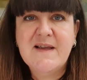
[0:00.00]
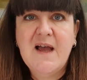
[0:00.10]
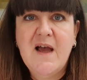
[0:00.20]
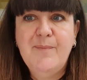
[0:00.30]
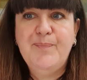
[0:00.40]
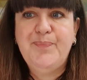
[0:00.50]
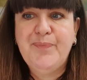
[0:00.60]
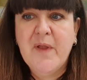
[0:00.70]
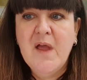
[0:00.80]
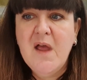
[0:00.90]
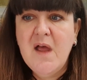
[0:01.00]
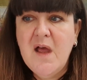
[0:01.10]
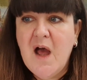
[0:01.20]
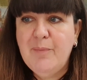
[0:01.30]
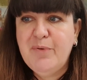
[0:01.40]

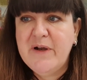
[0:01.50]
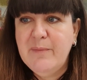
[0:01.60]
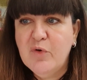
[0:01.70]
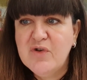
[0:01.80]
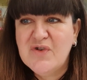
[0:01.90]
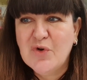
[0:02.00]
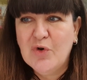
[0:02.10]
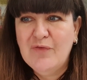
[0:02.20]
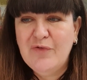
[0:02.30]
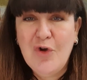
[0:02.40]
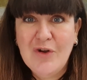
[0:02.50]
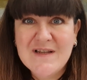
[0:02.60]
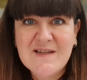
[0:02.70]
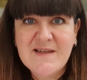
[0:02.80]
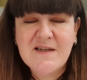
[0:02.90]
are pretty much sort of
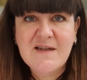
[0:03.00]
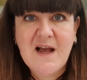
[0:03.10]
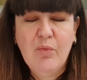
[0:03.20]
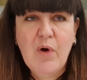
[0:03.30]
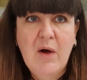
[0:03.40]
non-existent now.